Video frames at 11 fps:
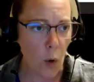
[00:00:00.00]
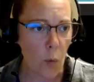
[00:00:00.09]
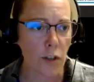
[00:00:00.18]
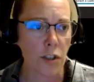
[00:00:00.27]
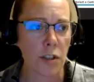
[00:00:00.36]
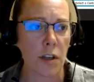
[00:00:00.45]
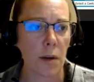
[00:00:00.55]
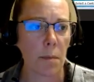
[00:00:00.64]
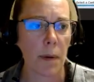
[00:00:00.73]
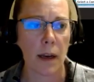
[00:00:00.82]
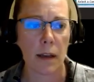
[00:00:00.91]
We're just going
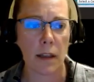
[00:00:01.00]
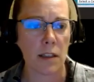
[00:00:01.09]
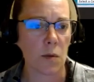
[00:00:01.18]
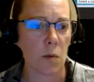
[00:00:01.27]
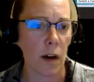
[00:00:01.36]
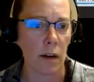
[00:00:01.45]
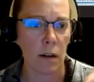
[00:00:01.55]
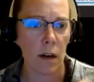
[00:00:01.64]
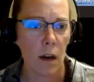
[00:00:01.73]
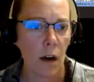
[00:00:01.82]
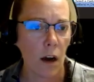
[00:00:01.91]
to pick this one
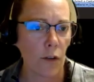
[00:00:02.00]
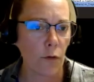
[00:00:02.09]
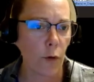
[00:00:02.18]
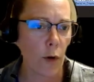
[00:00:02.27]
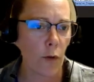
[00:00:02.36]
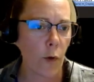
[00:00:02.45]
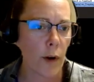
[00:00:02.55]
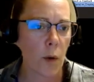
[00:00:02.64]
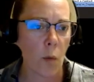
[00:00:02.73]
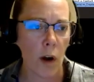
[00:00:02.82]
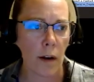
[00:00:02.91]
on
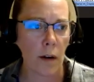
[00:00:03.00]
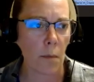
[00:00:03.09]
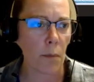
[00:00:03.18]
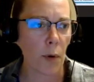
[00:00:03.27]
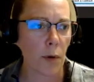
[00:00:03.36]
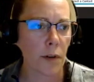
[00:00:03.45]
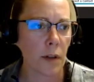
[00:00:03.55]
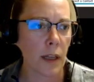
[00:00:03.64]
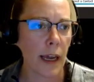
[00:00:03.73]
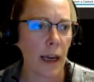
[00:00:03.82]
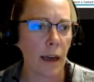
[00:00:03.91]
441, on Boulder
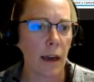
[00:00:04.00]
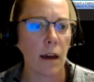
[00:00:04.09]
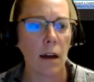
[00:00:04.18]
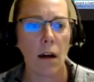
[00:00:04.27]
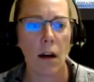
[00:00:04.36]
Lake,